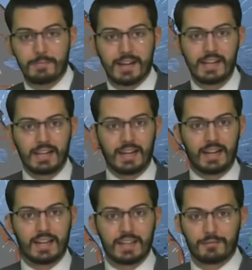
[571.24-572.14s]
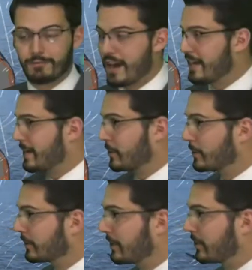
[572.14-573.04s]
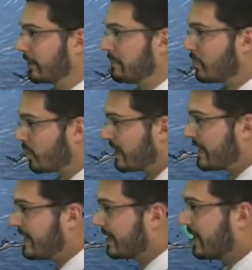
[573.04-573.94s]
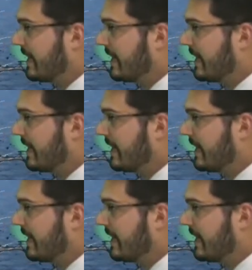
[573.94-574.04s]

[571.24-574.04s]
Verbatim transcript: by uh, Friday early, early morning here,